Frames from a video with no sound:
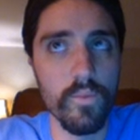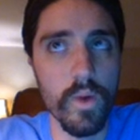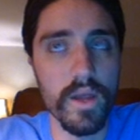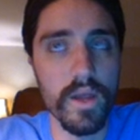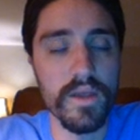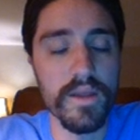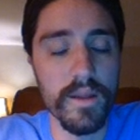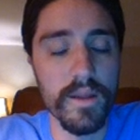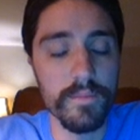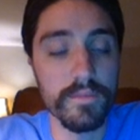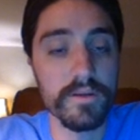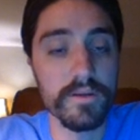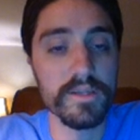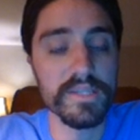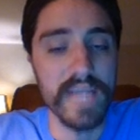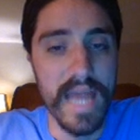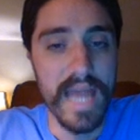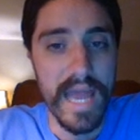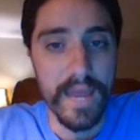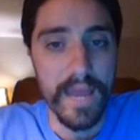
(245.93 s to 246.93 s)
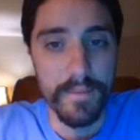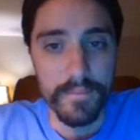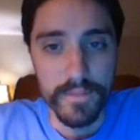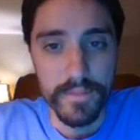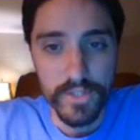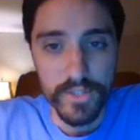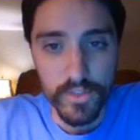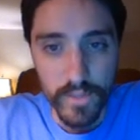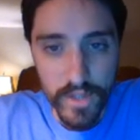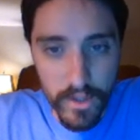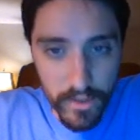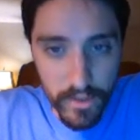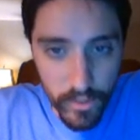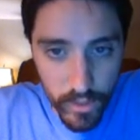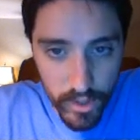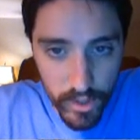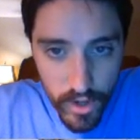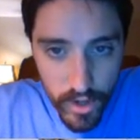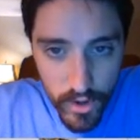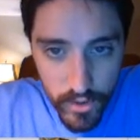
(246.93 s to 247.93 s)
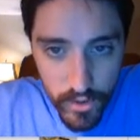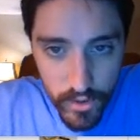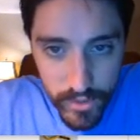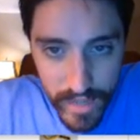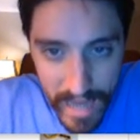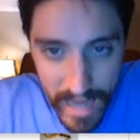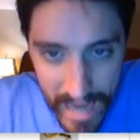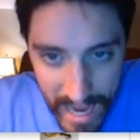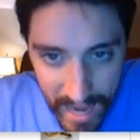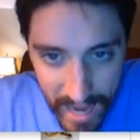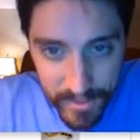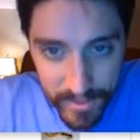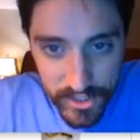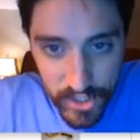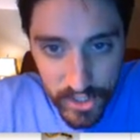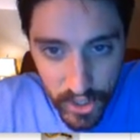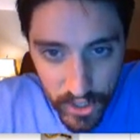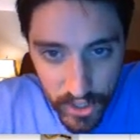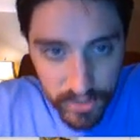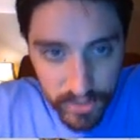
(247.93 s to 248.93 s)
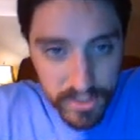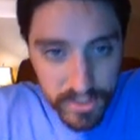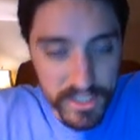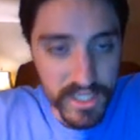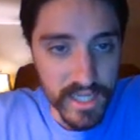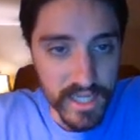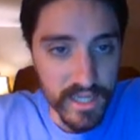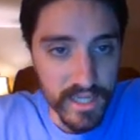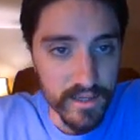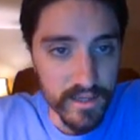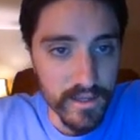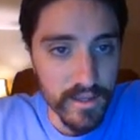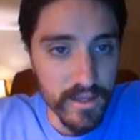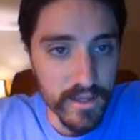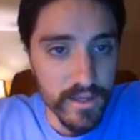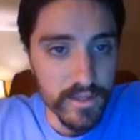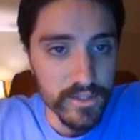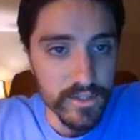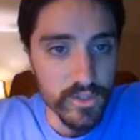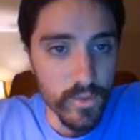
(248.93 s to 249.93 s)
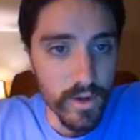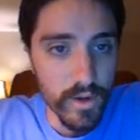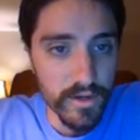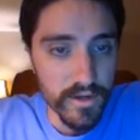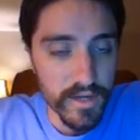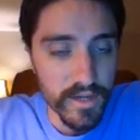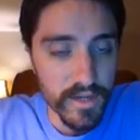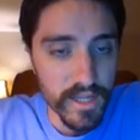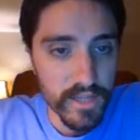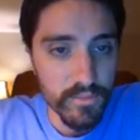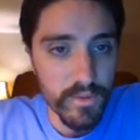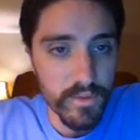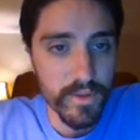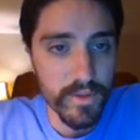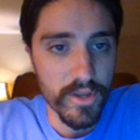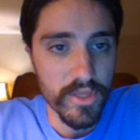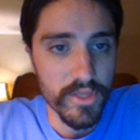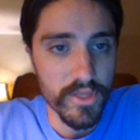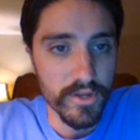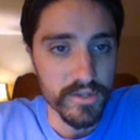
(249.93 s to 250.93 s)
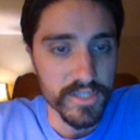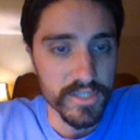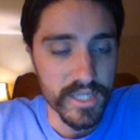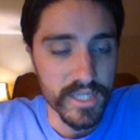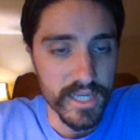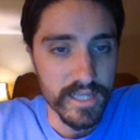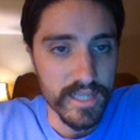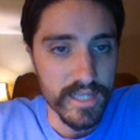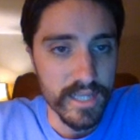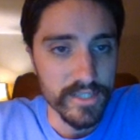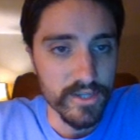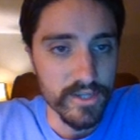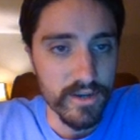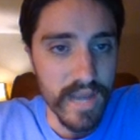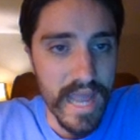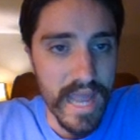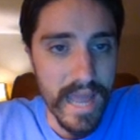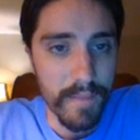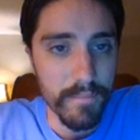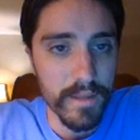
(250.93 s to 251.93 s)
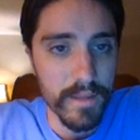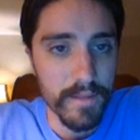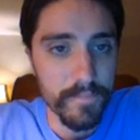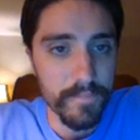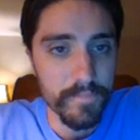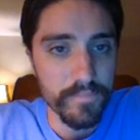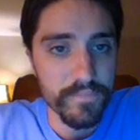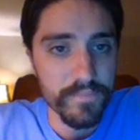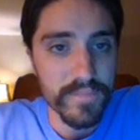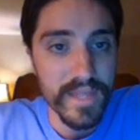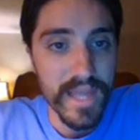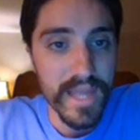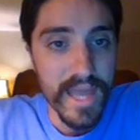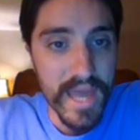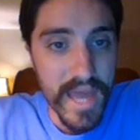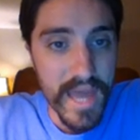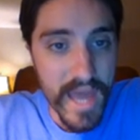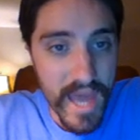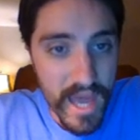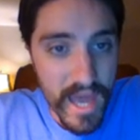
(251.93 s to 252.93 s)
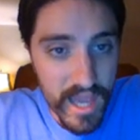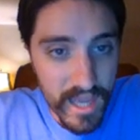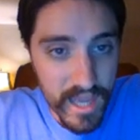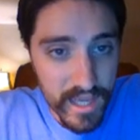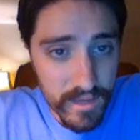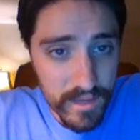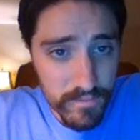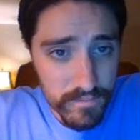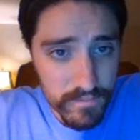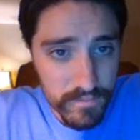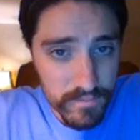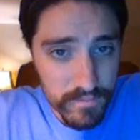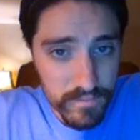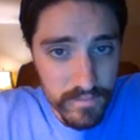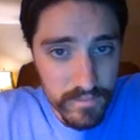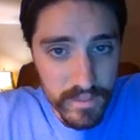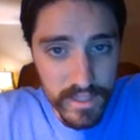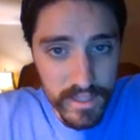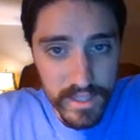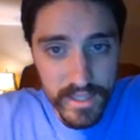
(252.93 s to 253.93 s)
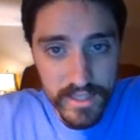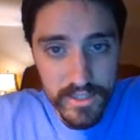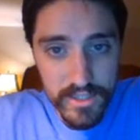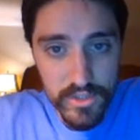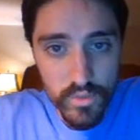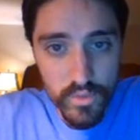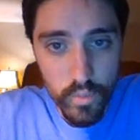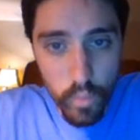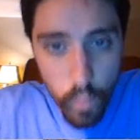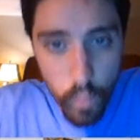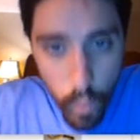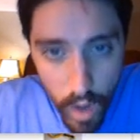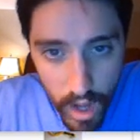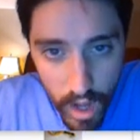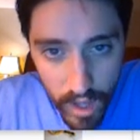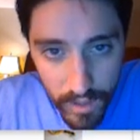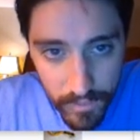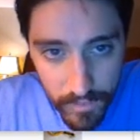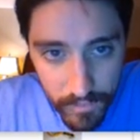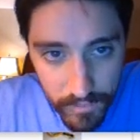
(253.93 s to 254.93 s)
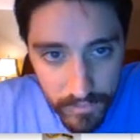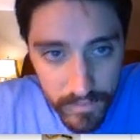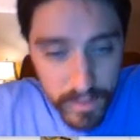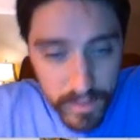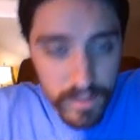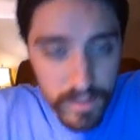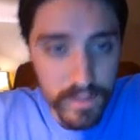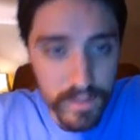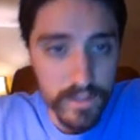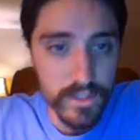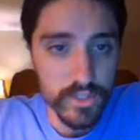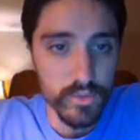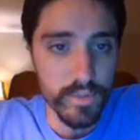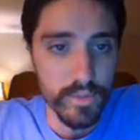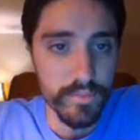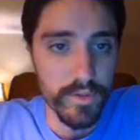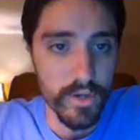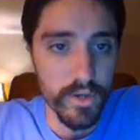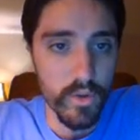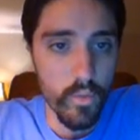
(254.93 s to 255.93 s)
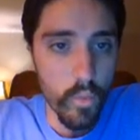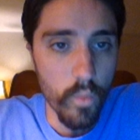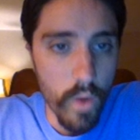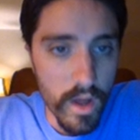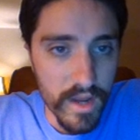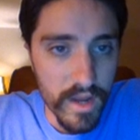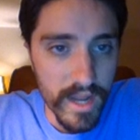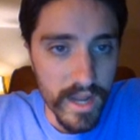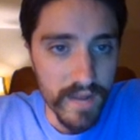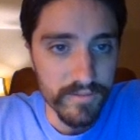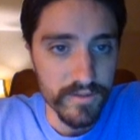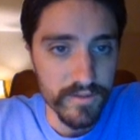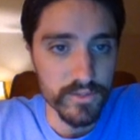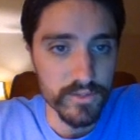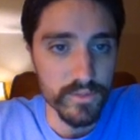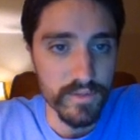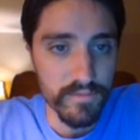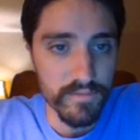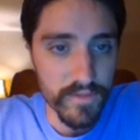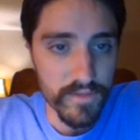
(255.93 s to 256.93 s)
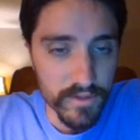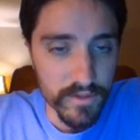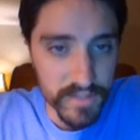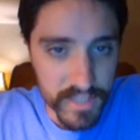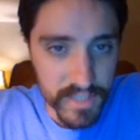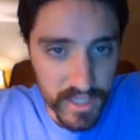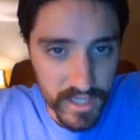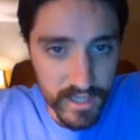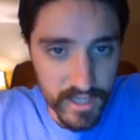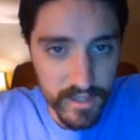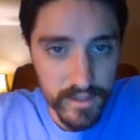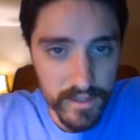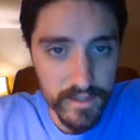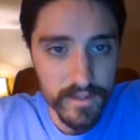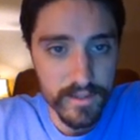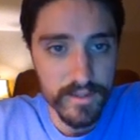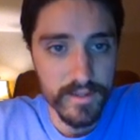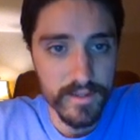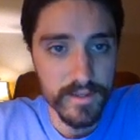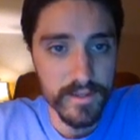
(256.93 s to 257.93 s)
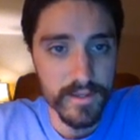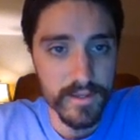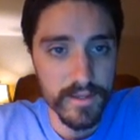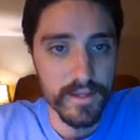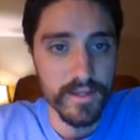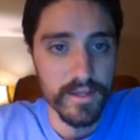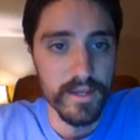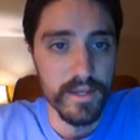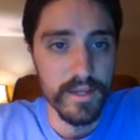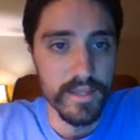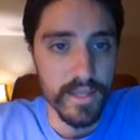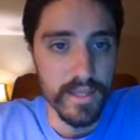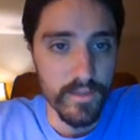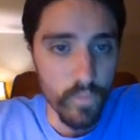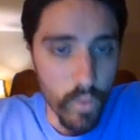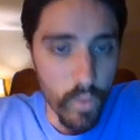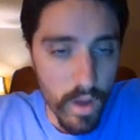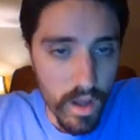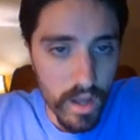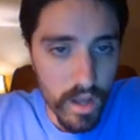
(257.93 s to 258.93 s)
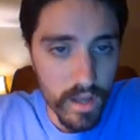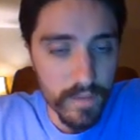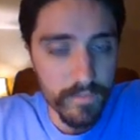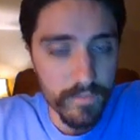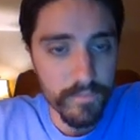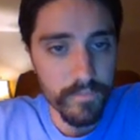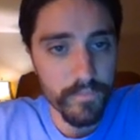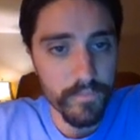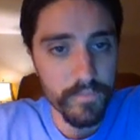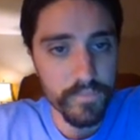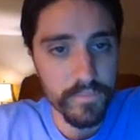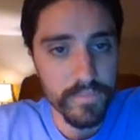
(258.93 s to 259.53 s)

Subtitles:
number is M. So we go to our code, M is 13. So underneath we put a 13, that's our M. A is 1. So we put a 1 after. So we have 13, and then 1.